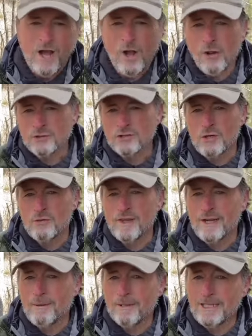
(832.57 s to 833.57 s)
Also,
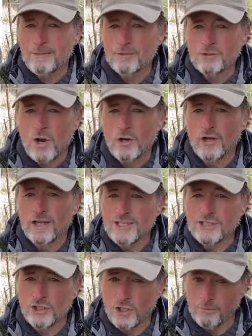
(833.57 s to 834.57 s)
think about keeping your dog on a
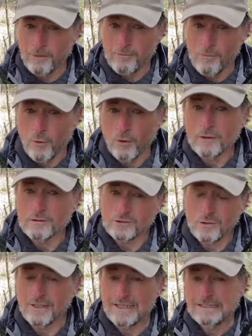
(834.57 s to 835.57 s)
leash a little bit more.
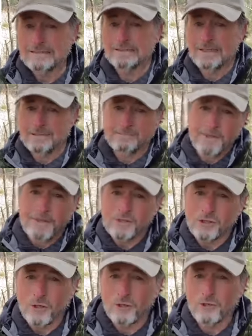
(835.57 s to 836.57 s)
So again,
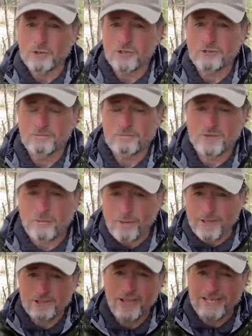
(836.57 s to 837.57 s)
maybe turn it loose in
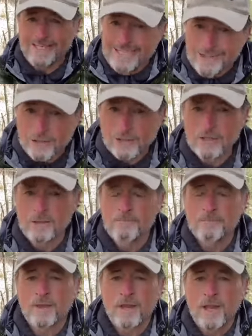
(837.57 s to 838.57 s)
someplace like here,
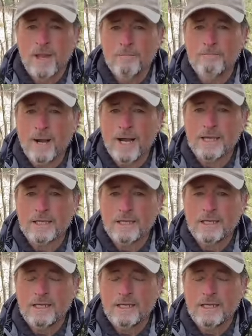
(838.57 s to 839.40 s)
but